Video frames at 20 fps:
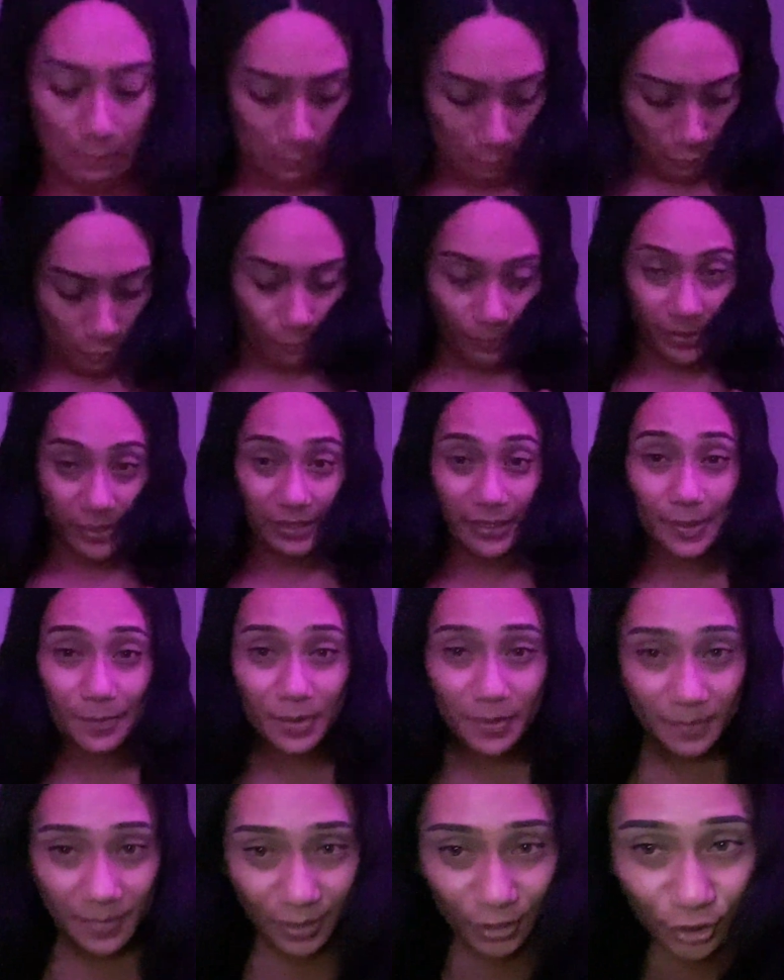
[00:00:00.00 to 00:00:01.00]
oh wait let
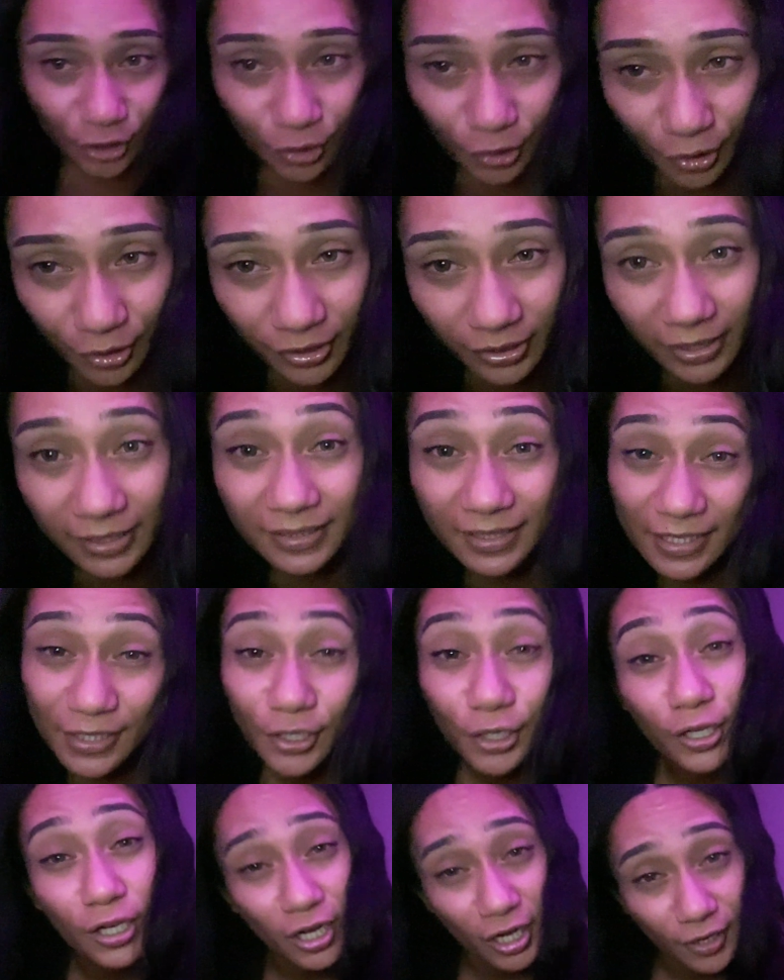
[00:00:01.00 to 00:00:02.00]
me make sure like these
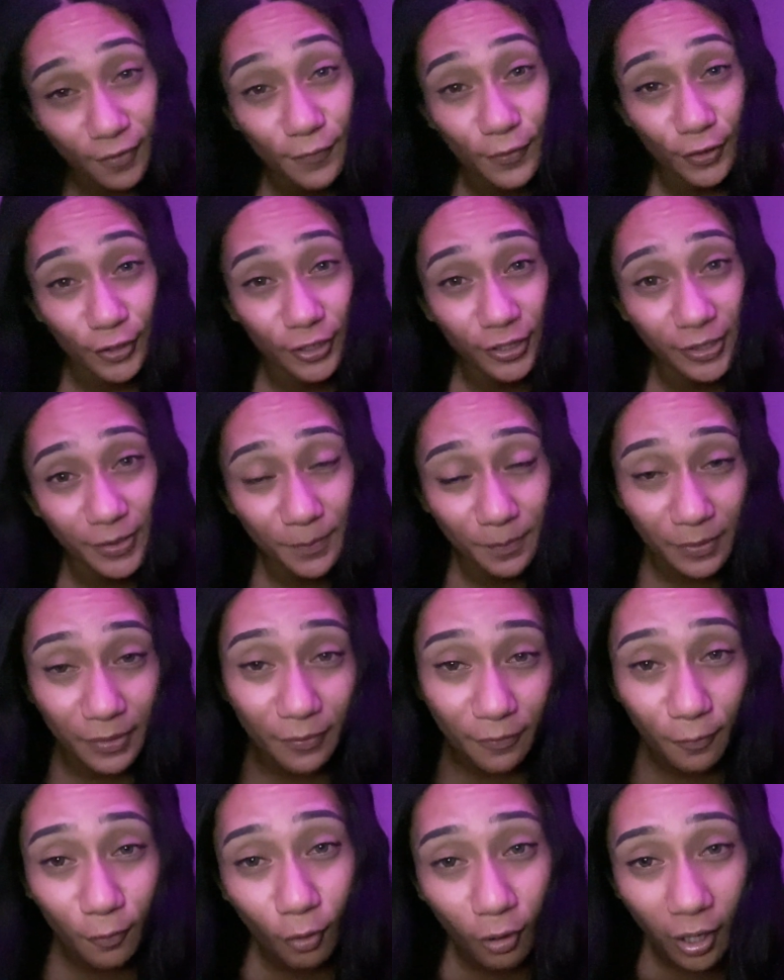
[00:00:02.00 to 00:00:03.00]
are covered
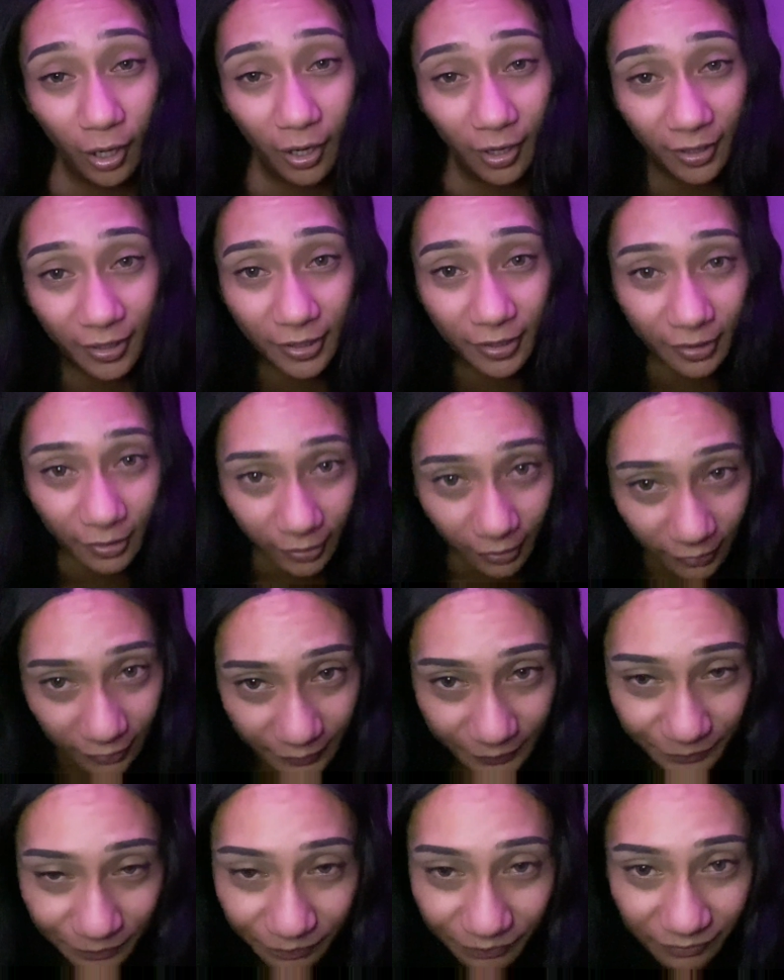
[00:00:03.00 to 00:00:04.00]
before you
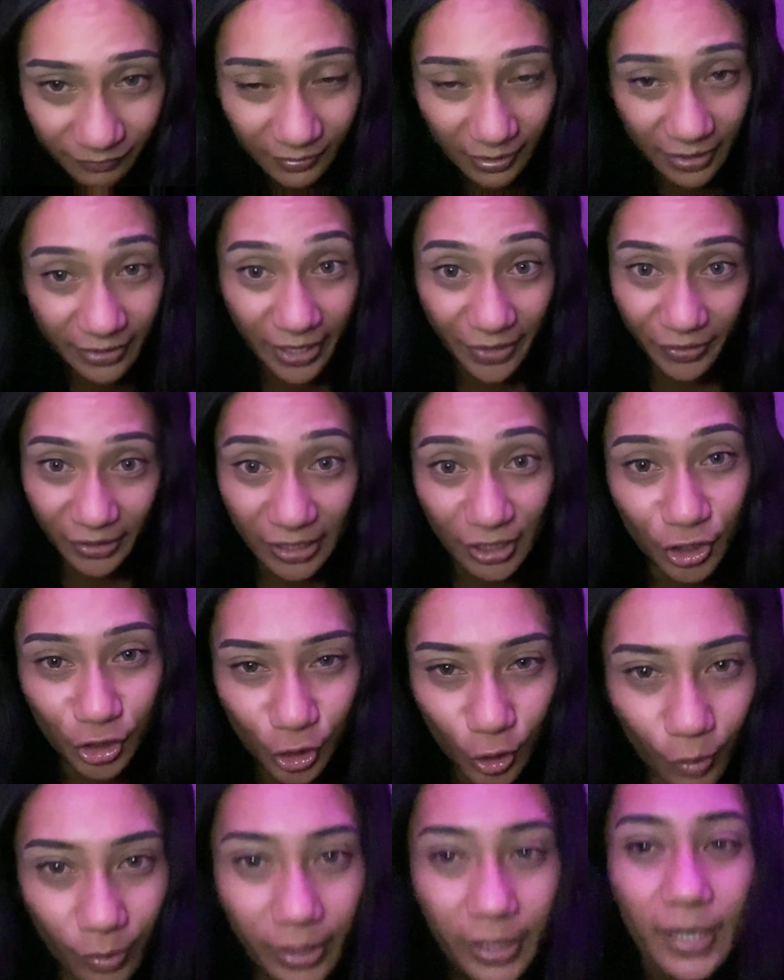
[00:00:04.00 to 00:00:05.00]
know nothing is
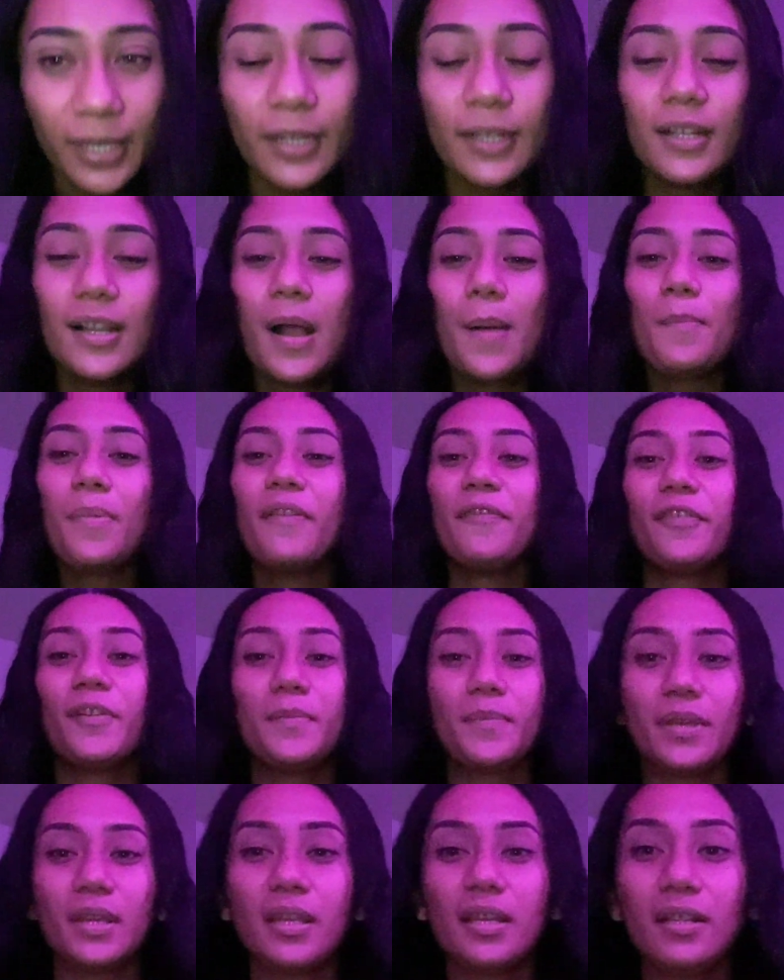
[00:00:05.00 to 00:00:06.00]
showing but for
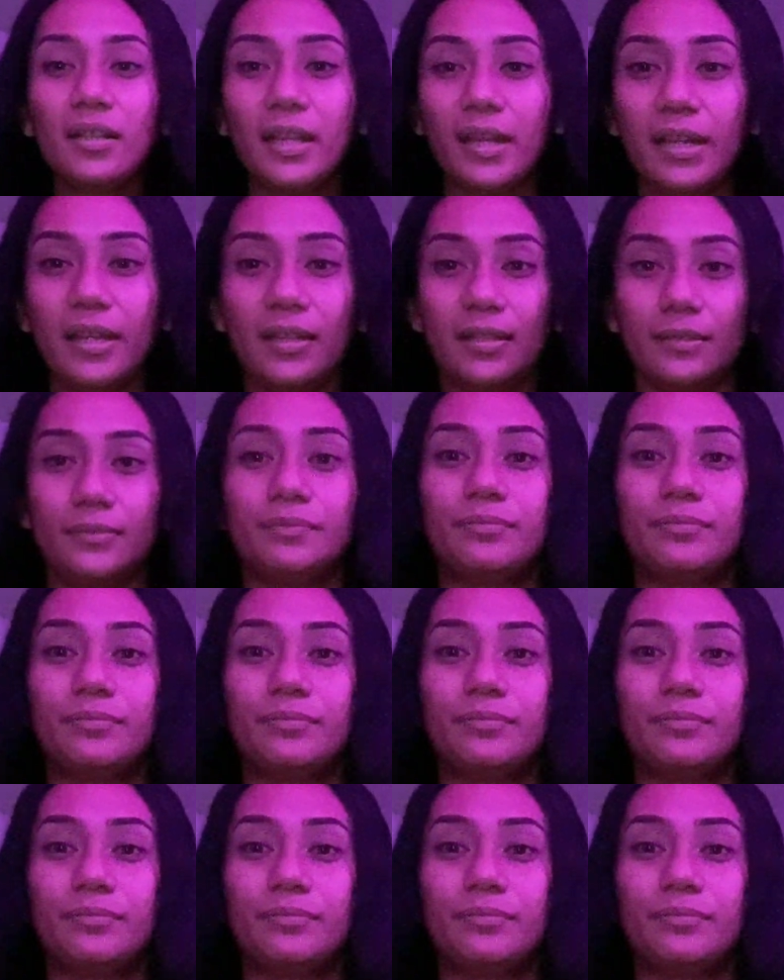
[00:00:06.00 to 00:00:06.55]
me like